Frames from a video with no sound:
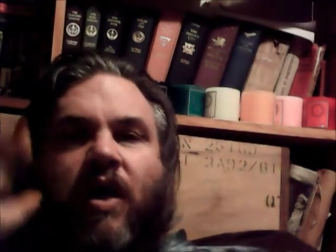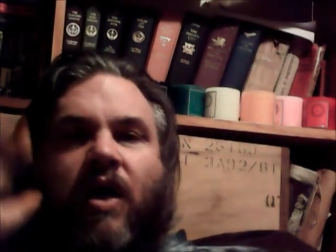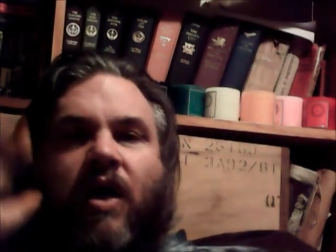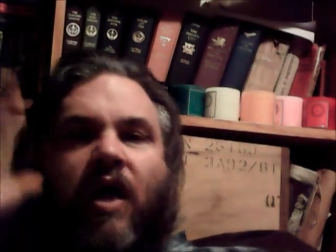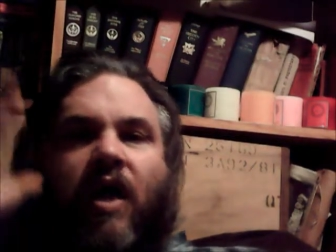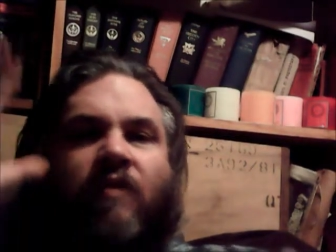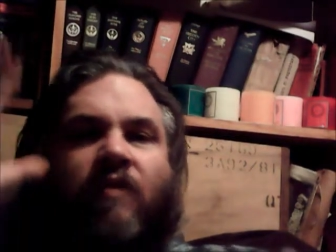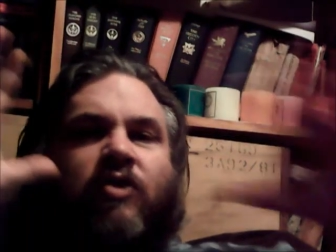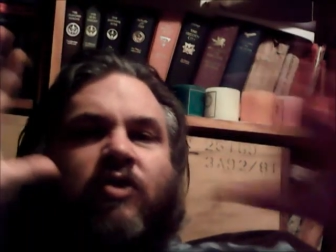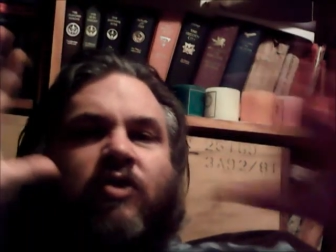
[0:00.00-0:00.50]

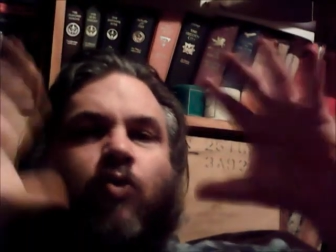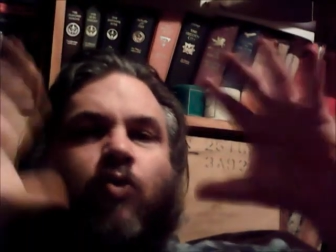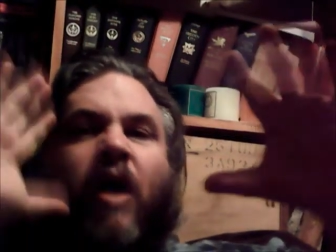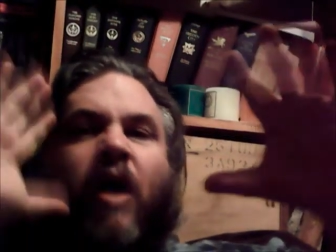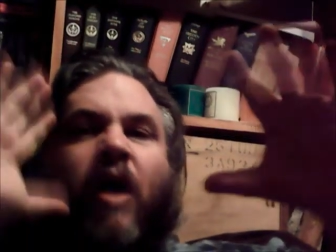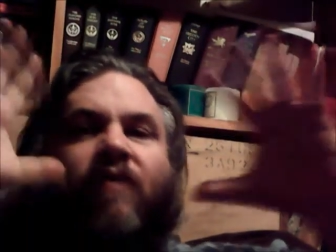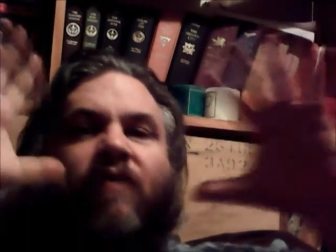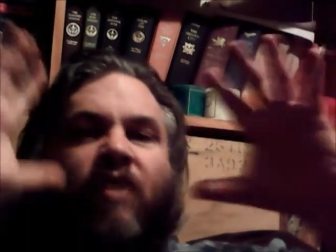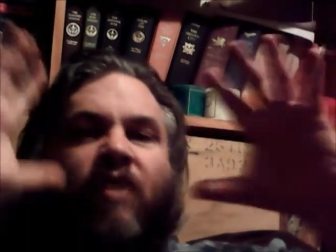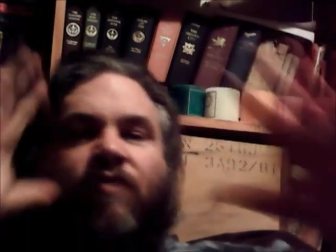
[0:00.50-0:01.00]
and there's a
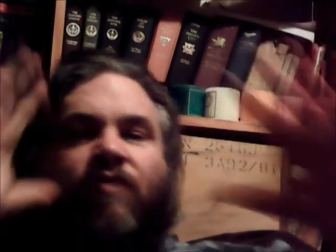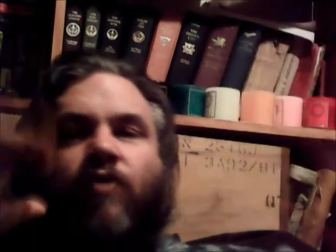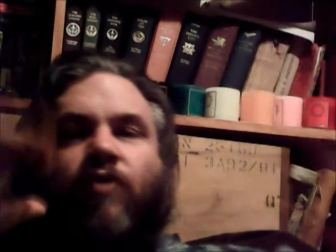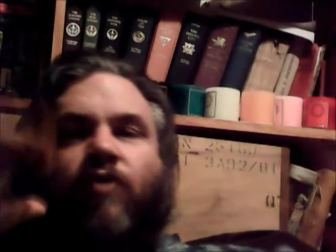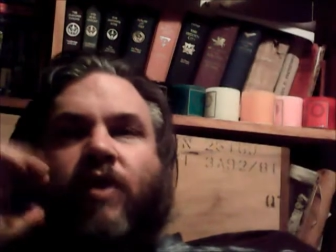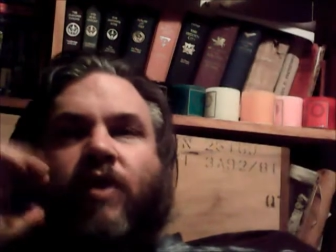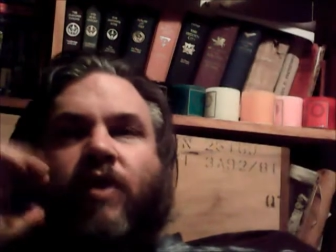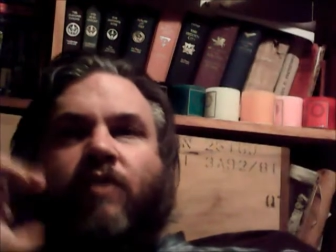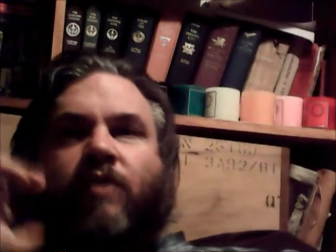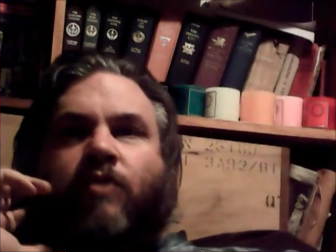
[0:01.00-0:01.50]
wavelength for
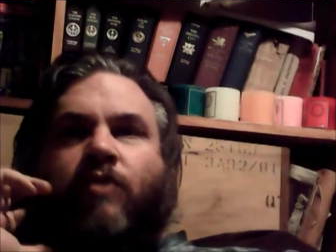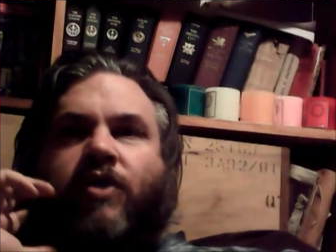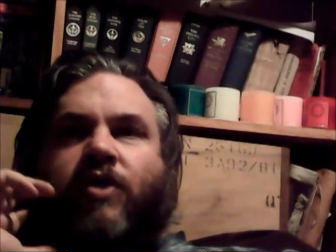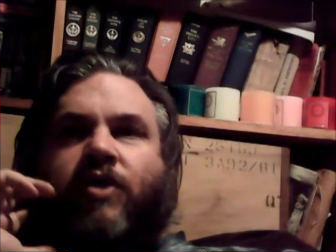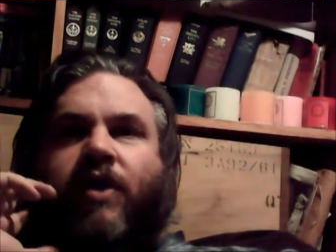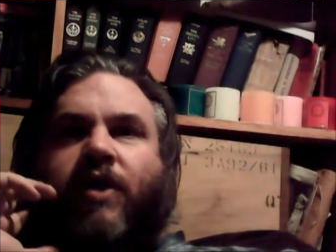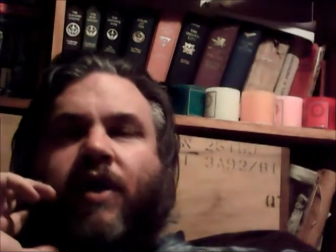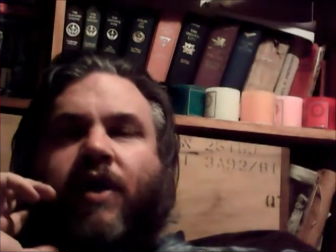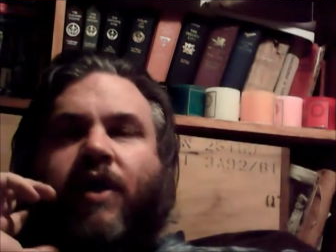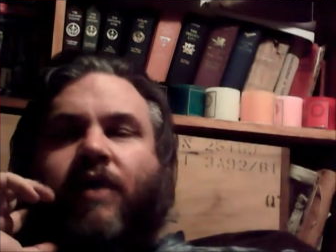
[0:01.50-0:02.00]
you which you're
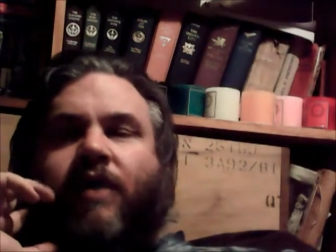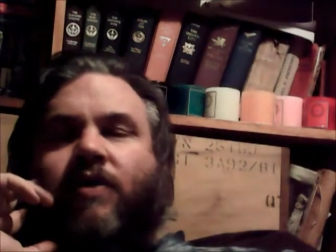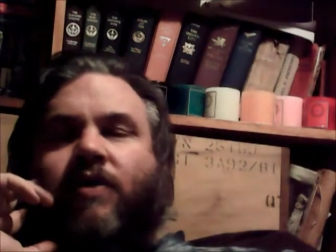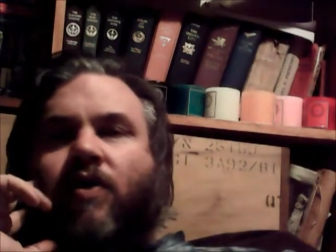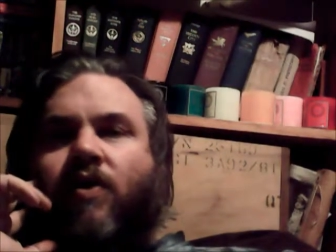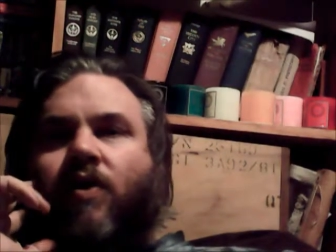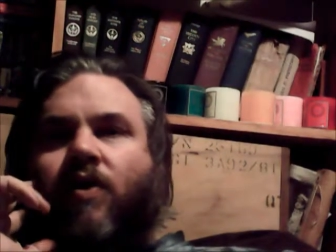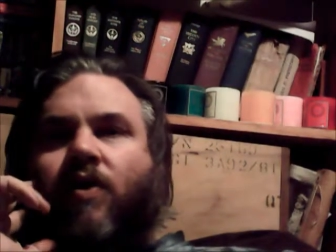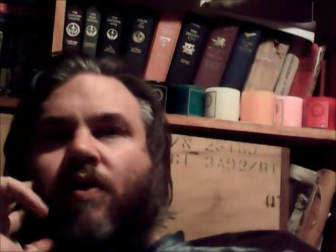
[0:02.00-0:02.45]
connecting on.